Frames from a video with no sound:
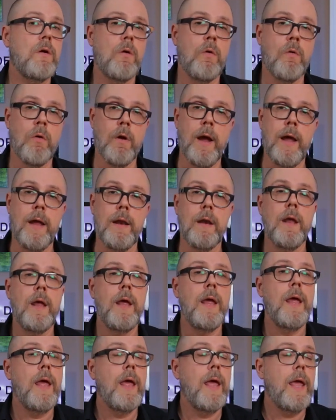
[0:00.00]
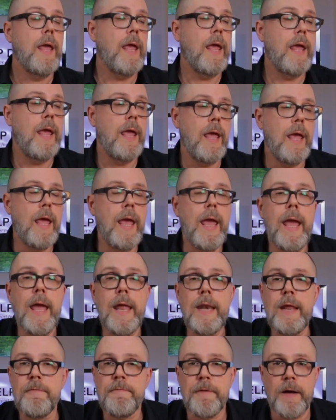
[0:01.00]
great.
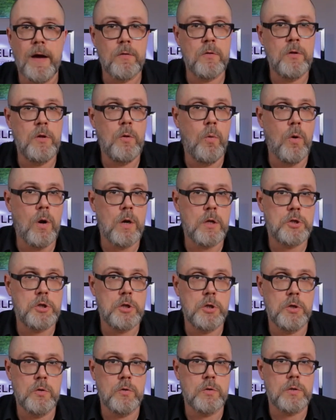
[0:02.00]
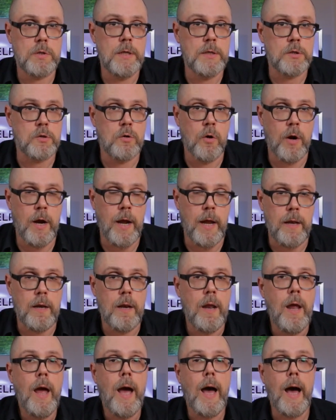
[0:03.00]
Any fountain you want to choose is great.
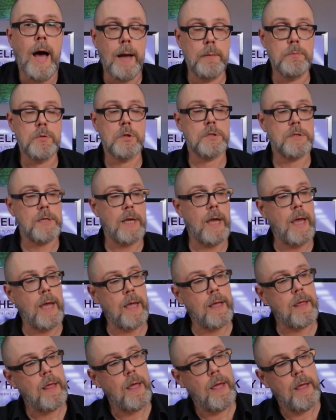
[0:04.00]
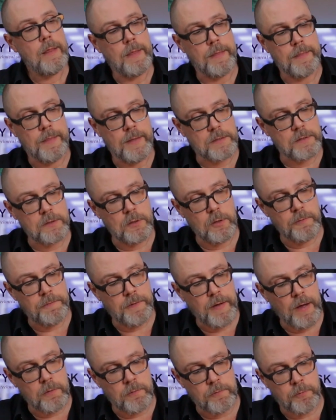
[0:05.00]
I'm just saying that this new
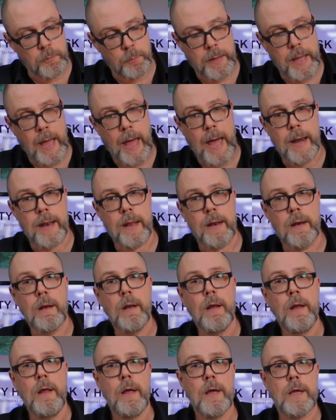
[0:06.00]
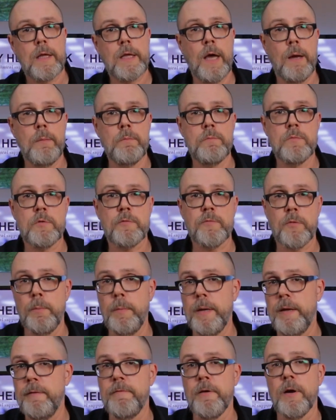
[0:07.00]
fountain from Catit comes from
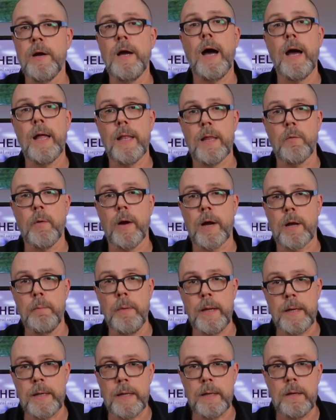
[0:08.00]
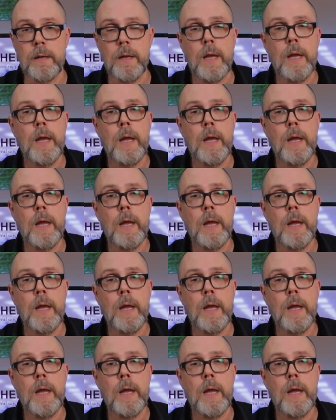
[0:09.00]
me very highly recommended